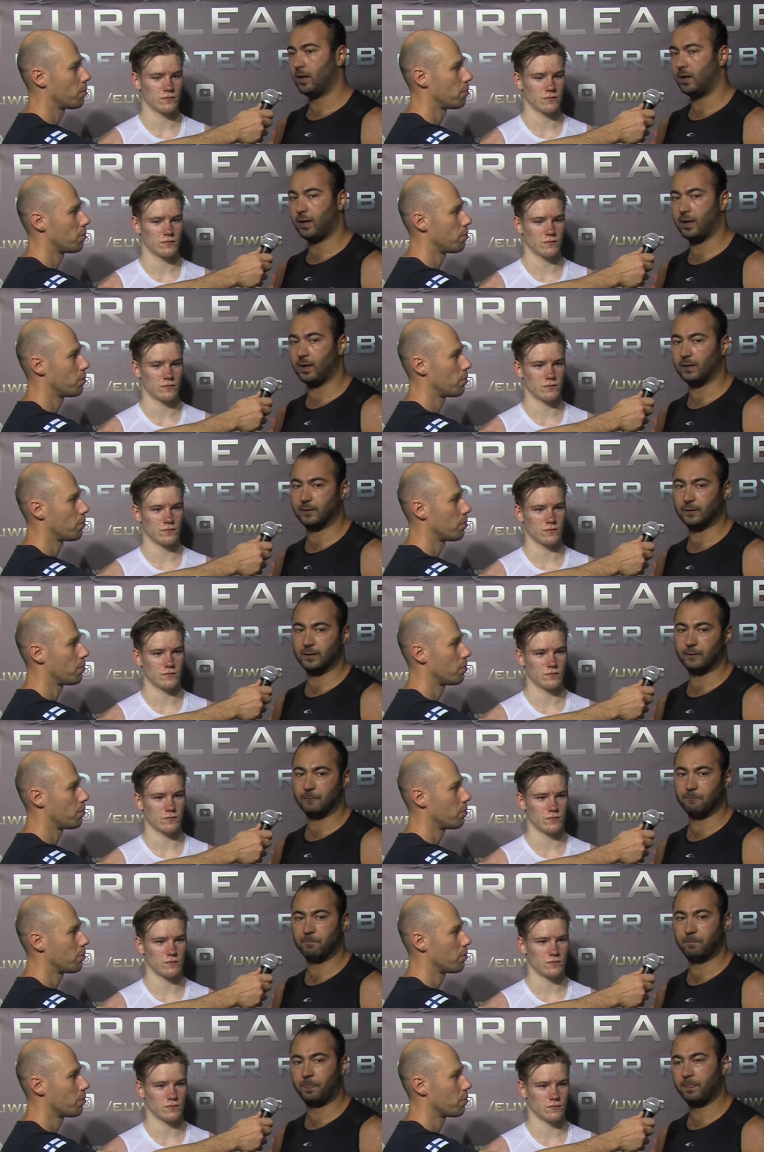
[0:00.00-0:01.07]
Speaker 1: and
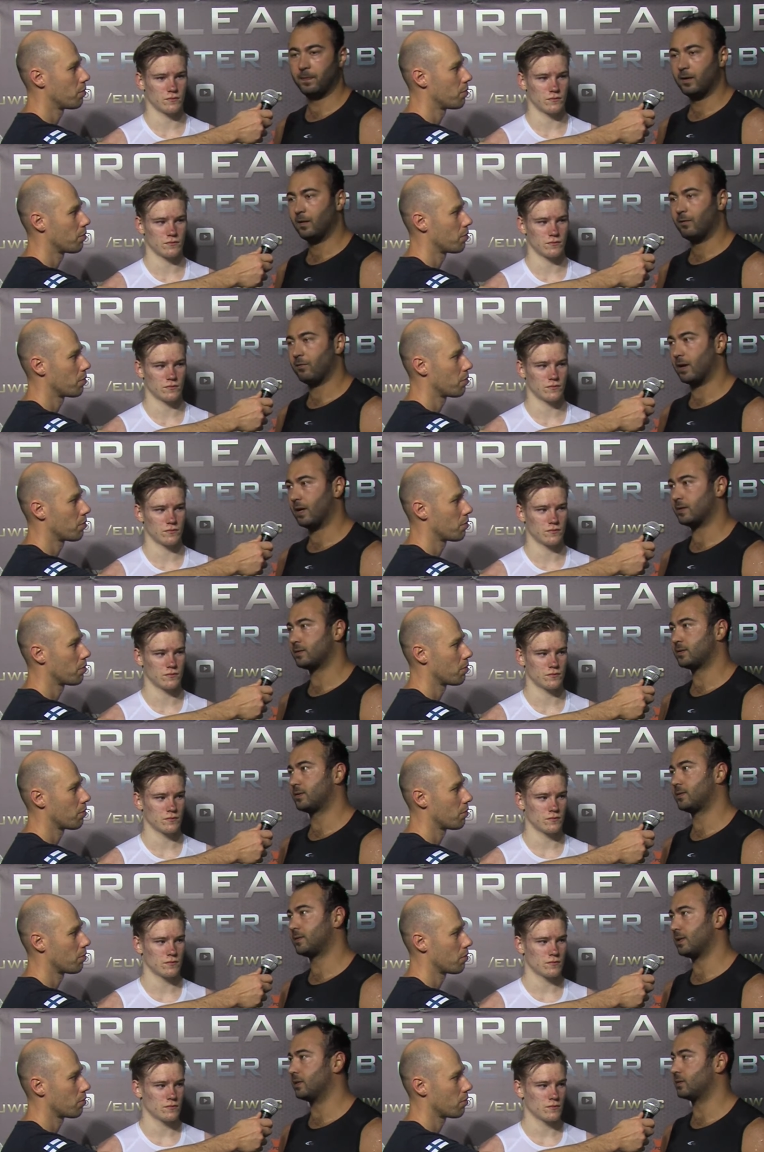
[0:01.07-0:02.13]
we are
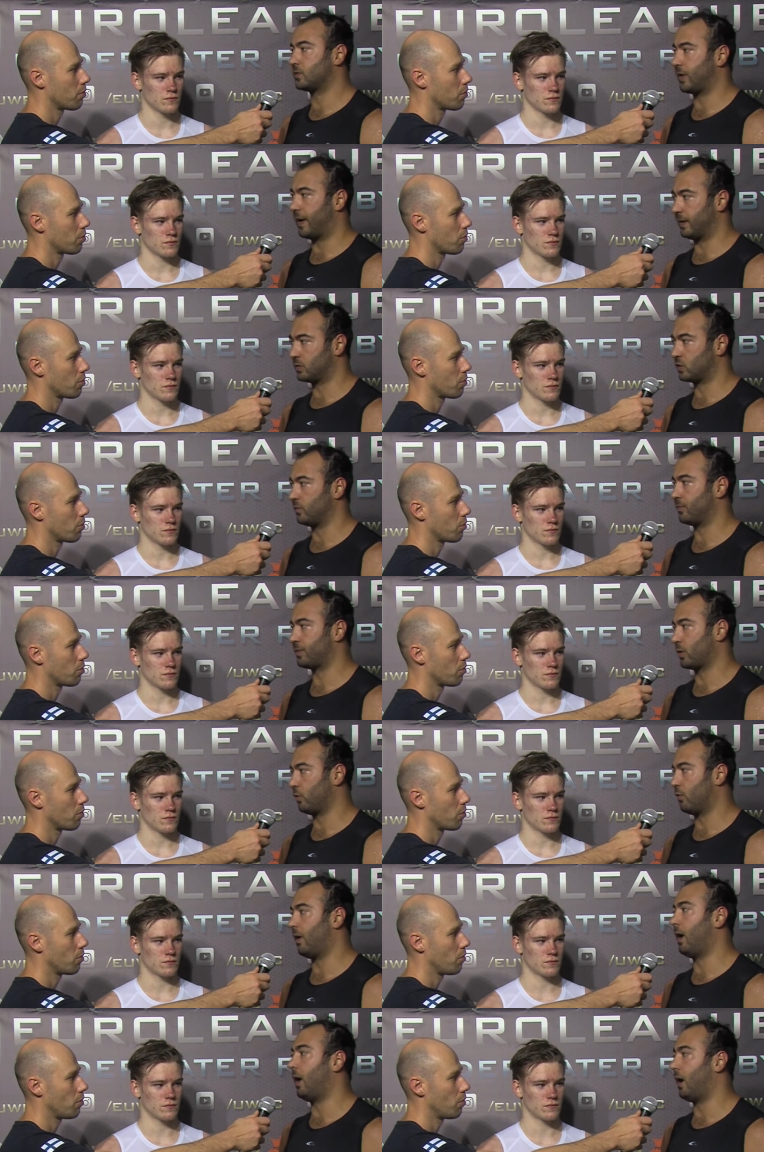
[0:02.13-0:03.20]
still trying to
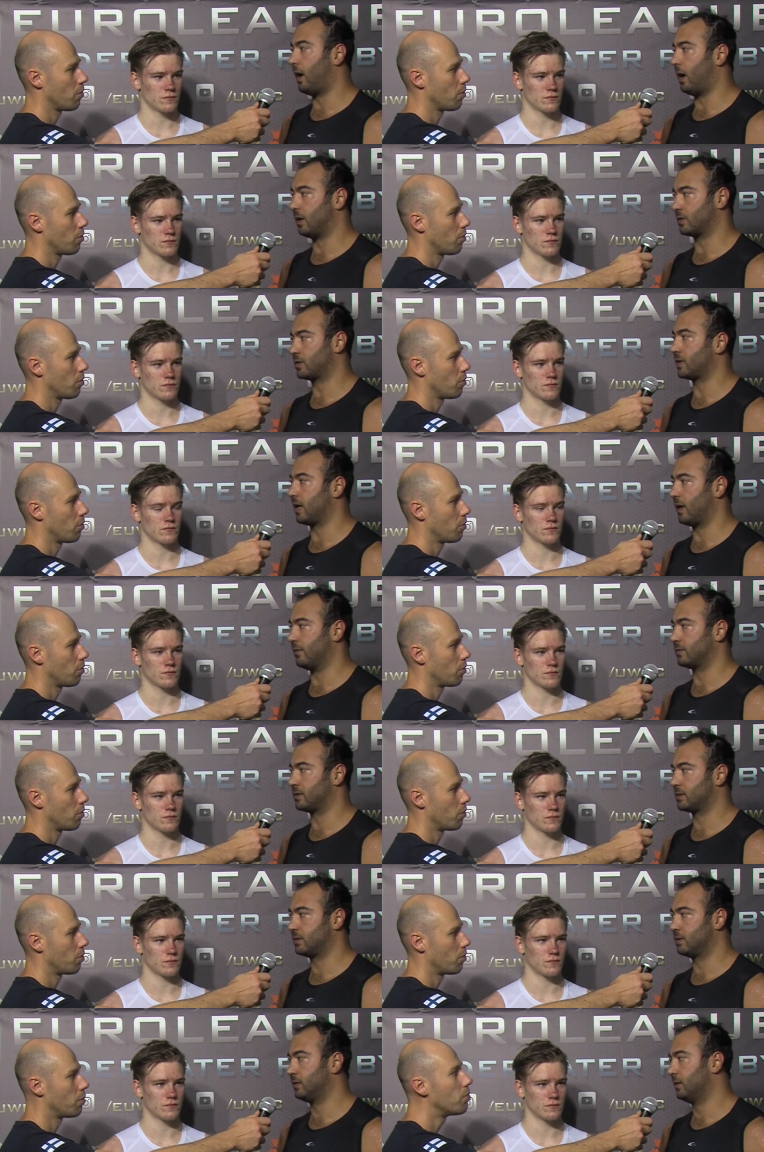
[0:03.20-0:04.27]
improve
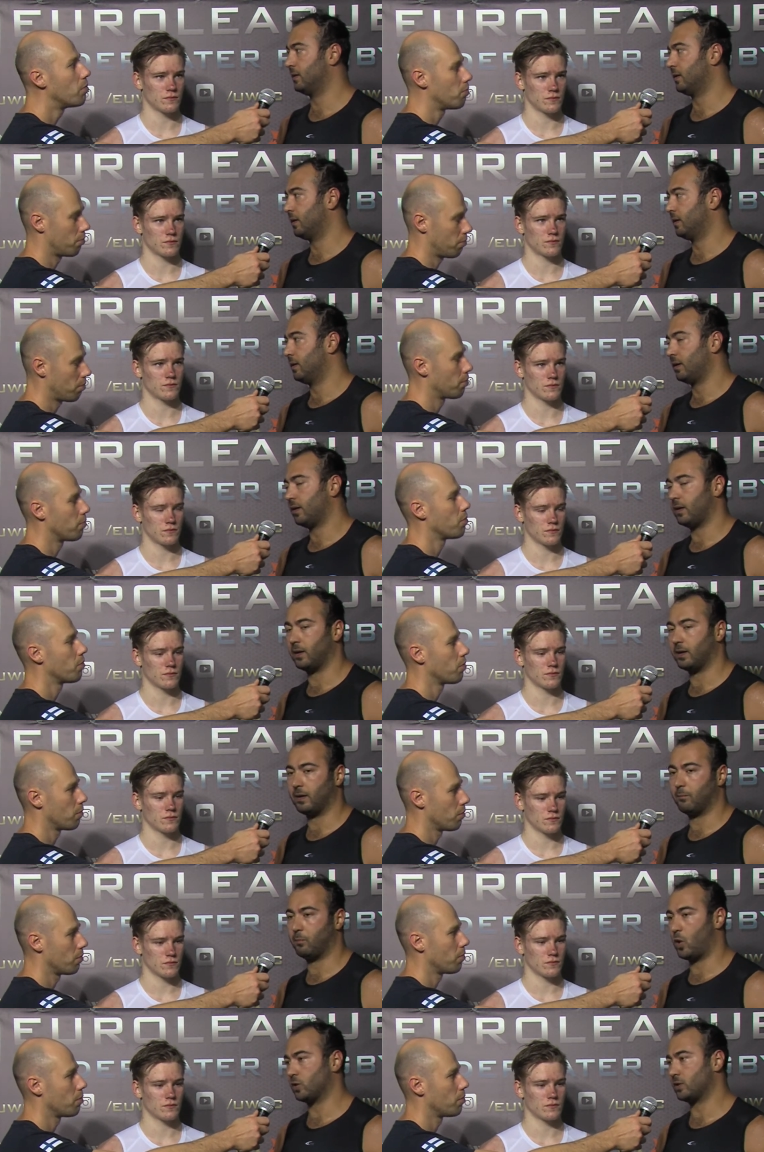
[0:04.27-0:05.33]
ourselves
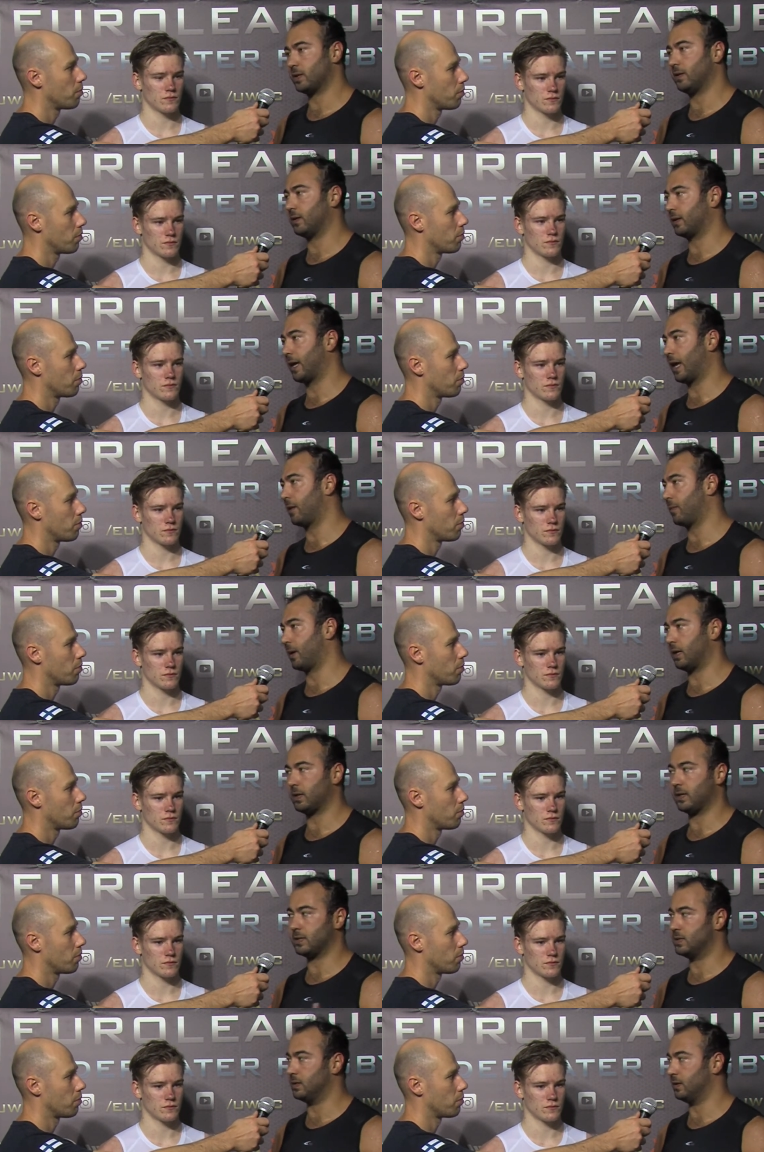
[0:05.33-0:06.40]
both in the game and
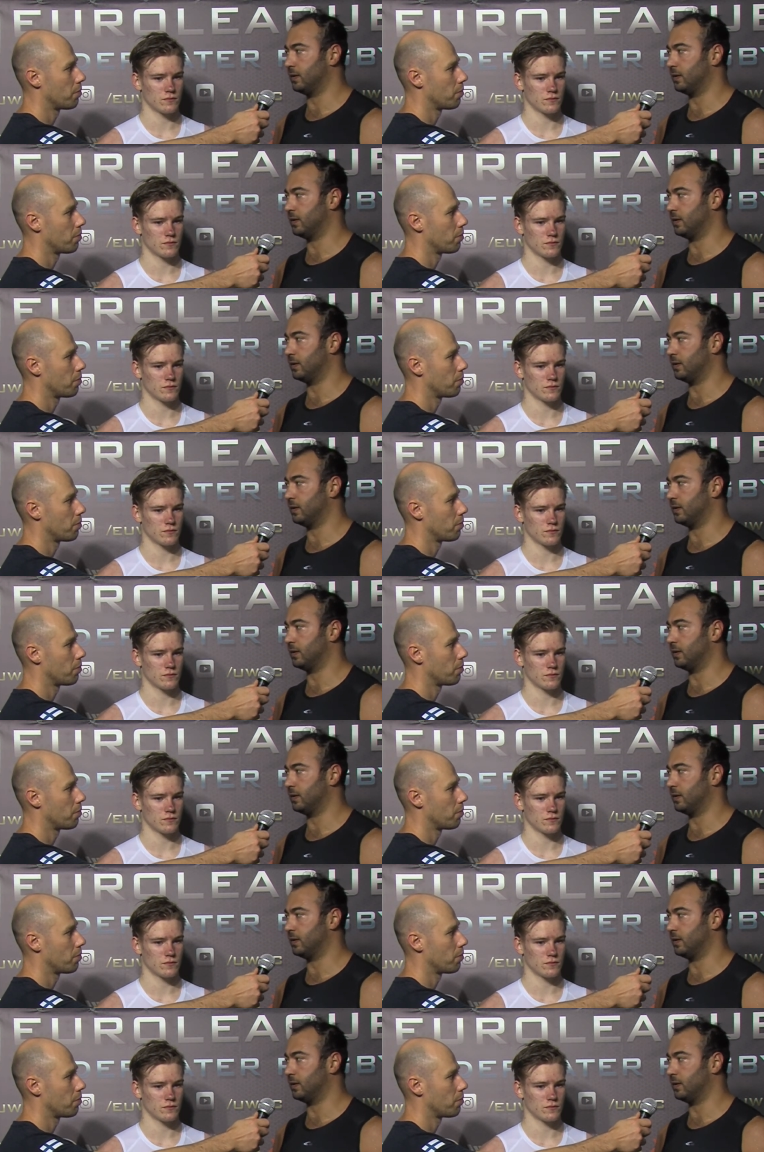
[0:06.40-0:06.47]
in the